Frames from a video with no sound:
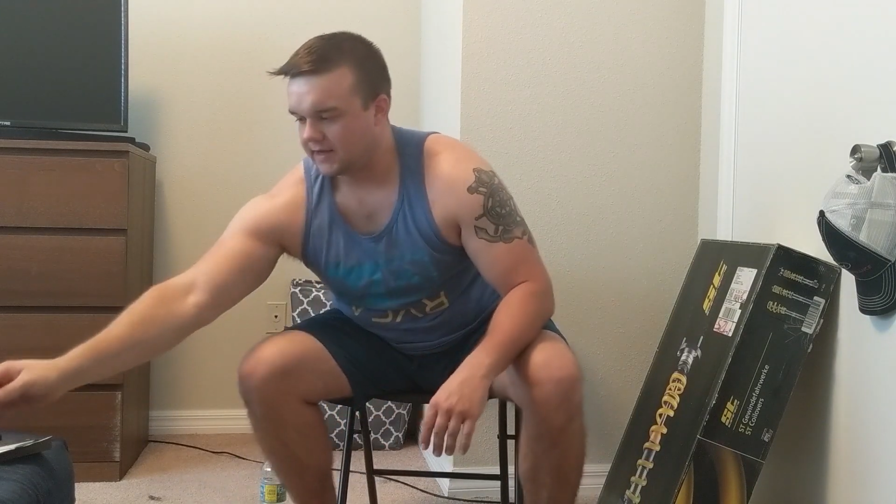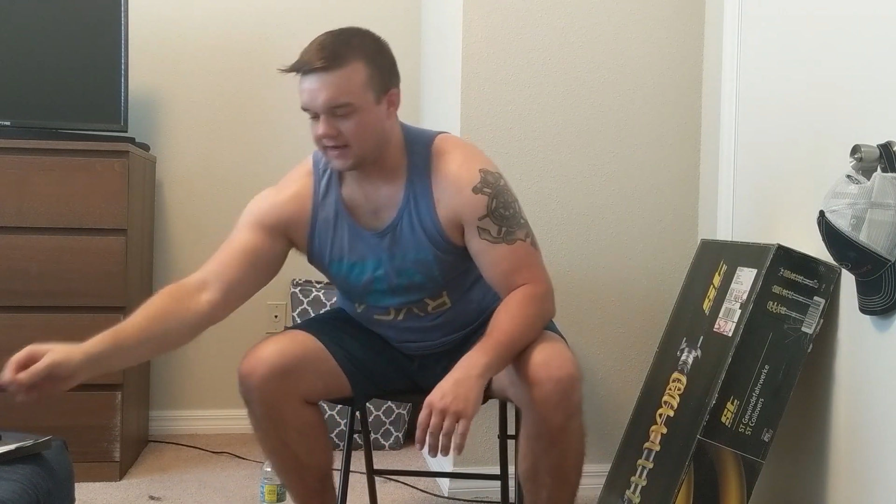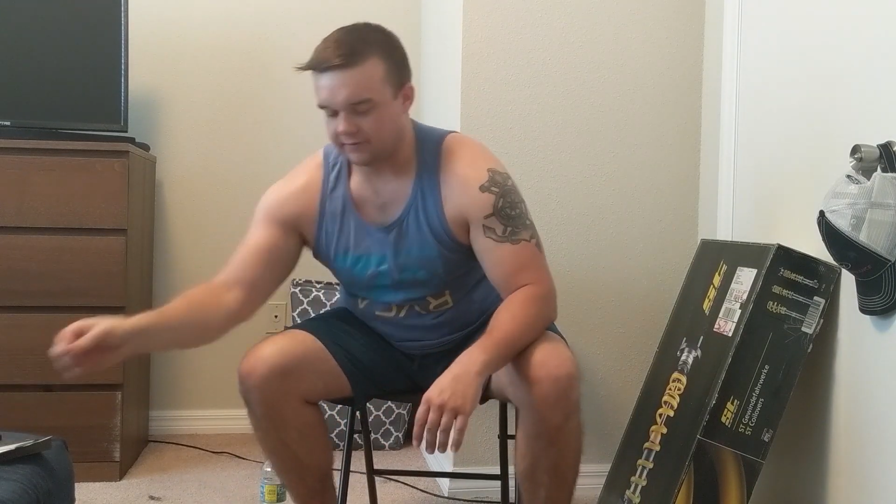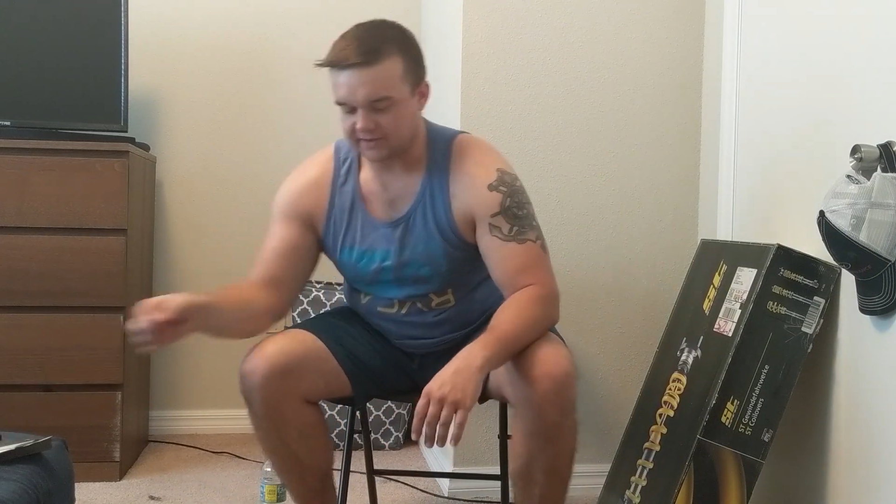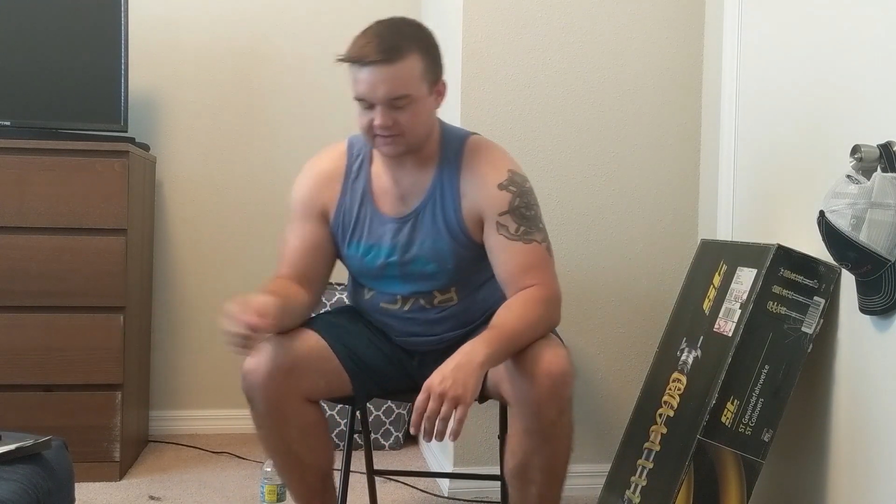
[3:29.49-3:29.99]

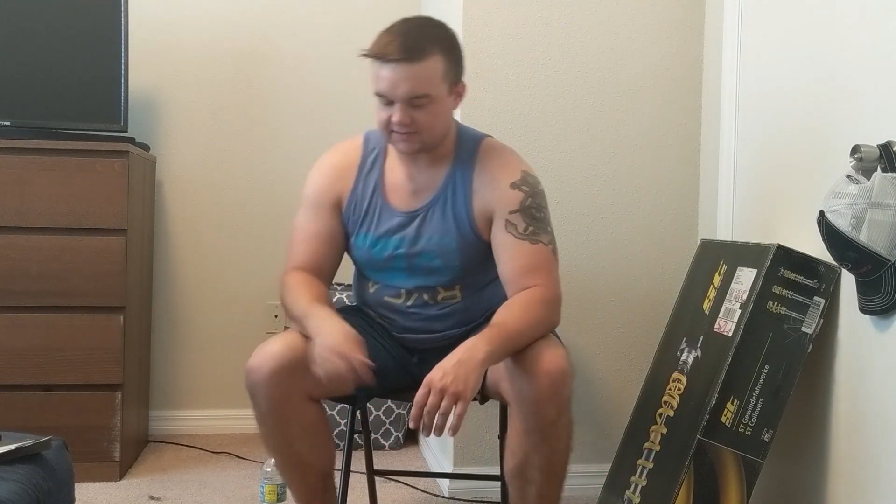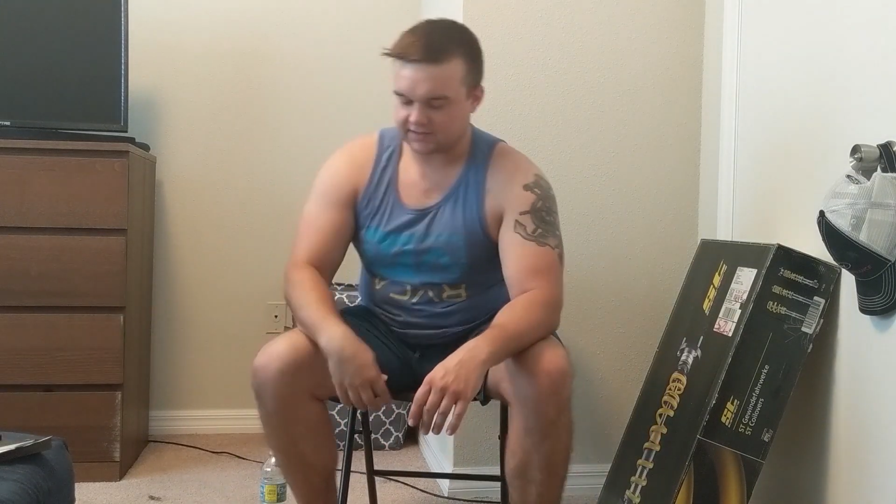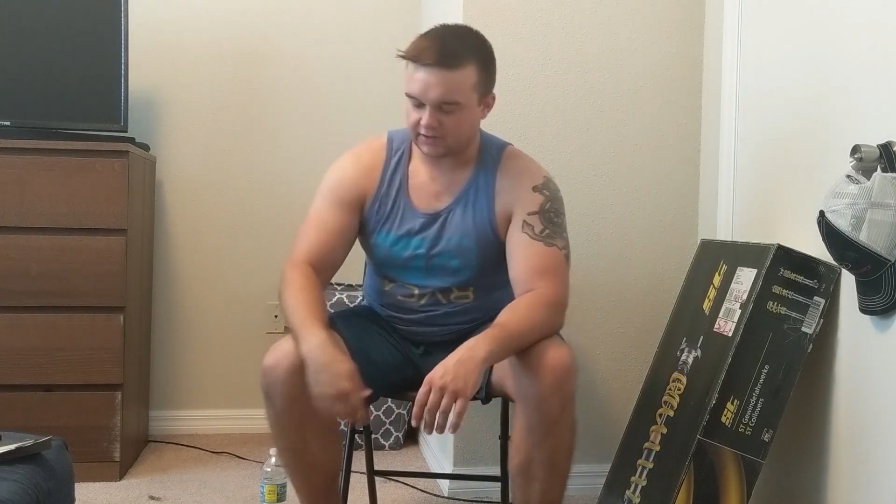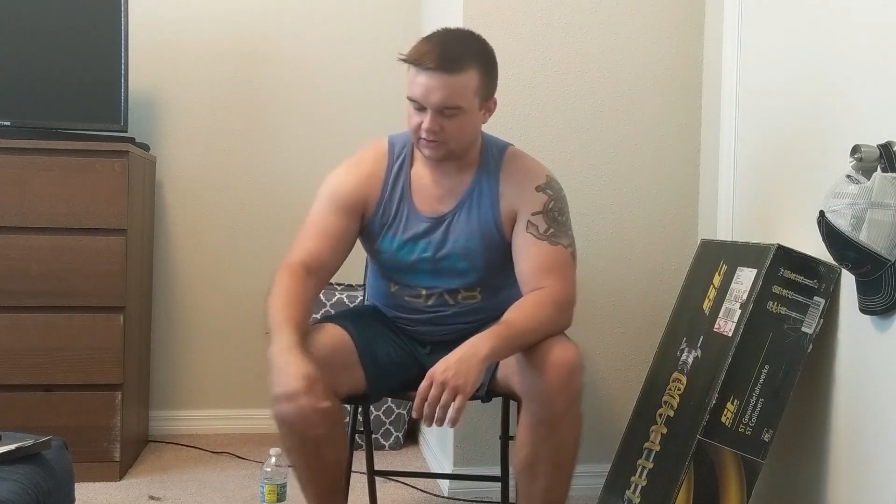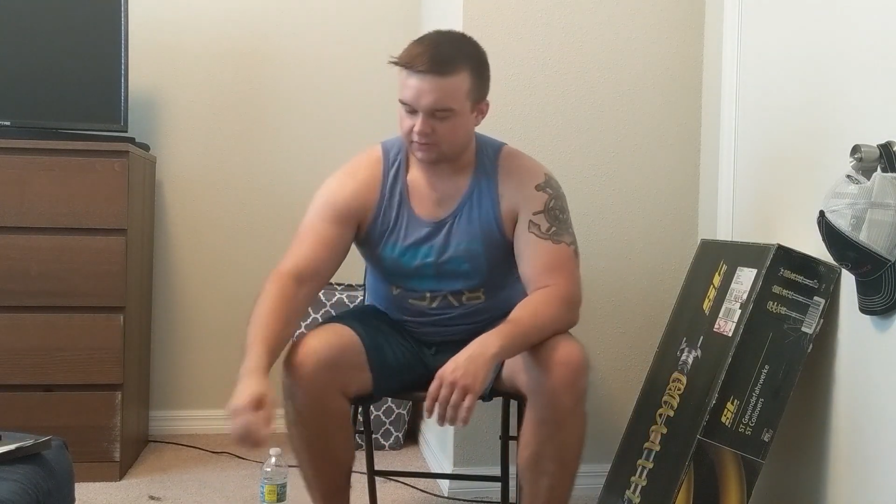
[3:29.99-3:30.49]
Anyways,
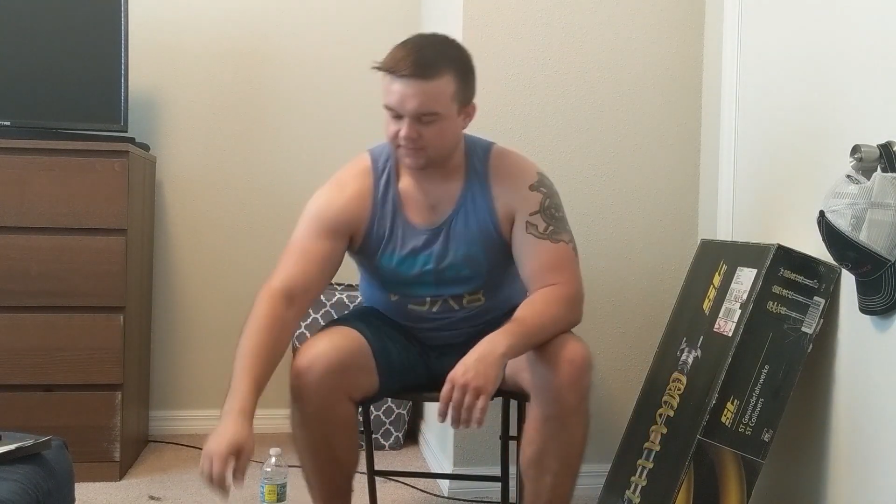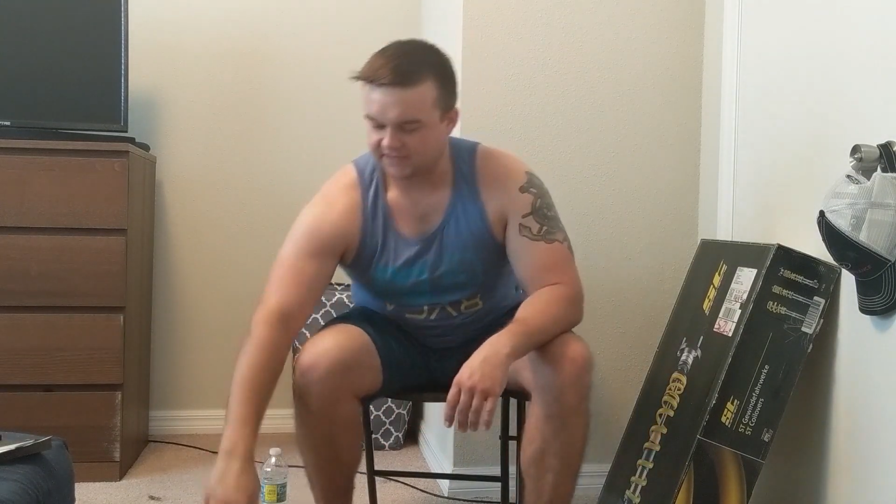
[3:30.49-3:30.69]
so